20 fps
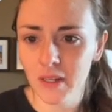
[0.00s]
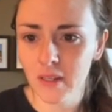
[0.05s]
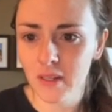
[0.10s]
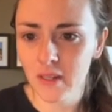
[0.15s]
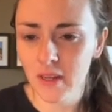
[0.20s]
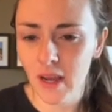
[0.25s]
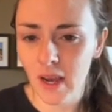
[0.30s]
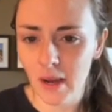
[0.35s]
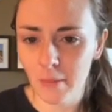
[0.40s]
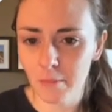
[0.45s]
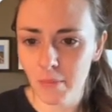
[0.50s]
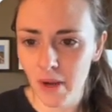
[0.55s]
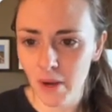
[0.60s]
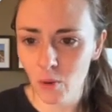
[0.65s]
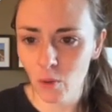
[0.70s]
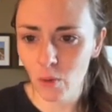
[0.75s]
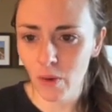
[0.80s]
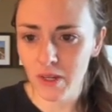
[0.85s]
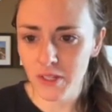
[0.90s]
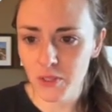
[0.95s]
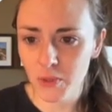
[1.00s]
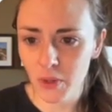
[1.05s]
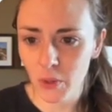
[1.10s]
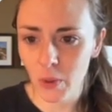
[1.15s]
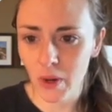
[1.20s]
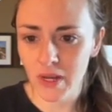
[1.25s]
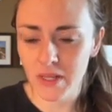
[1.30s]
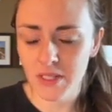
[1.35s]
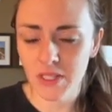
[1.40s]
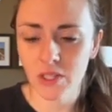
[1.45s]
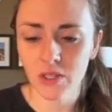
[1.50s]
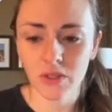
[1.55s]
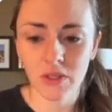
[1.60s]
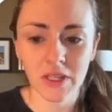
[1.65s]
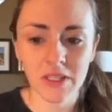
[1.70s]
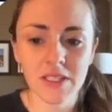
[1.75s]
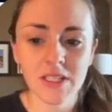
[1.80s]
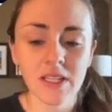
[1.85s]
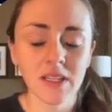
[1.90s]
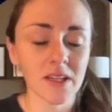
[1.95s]
app by Wix request. You
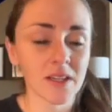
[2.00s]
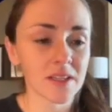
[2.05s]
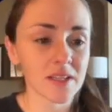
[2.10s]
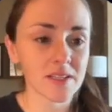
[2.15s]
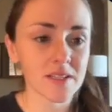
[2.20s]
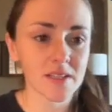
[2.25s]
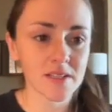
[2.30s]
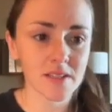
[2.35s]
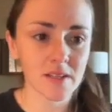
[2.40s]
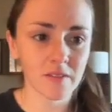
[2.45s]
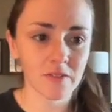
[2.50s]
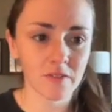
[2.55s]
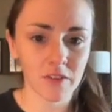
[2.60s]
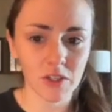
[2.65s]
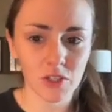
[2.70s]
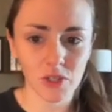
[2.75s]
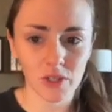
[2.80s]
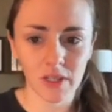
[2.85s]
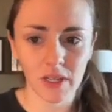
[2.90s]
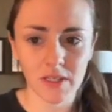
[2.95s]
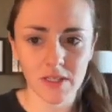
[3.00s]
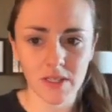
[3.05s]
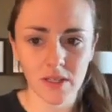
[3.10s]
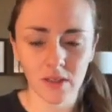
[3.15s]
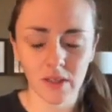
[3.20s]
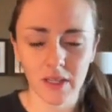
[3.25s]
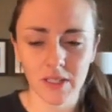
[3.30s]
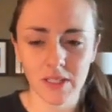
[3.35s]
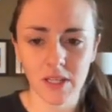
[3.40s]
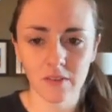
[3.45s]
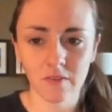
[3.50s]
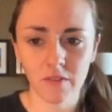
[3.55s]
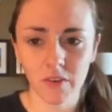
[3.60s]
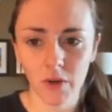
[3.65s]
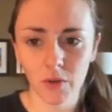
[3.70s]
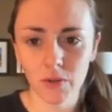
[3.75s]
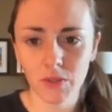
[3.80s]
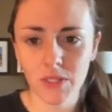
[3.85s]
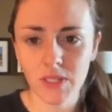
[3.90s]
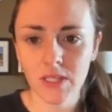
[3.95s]
can see that this is a feature that's collecting
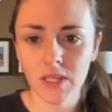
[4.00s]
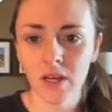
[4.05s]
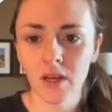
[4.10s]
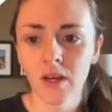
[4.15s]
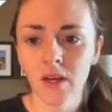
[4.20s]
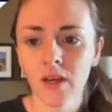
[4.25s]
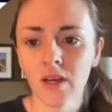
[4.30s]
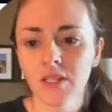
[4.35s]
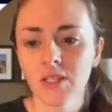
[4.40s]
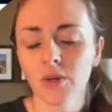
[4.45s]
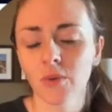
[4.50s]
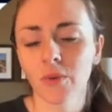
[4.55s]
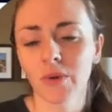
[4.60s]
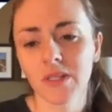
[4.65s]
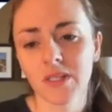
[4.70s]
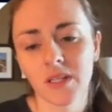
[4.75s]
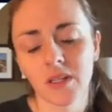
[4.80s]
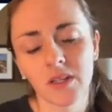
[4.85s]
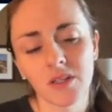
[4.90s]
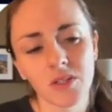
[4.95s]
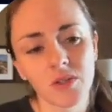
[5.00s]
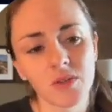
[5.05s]
votes. So what it's going to do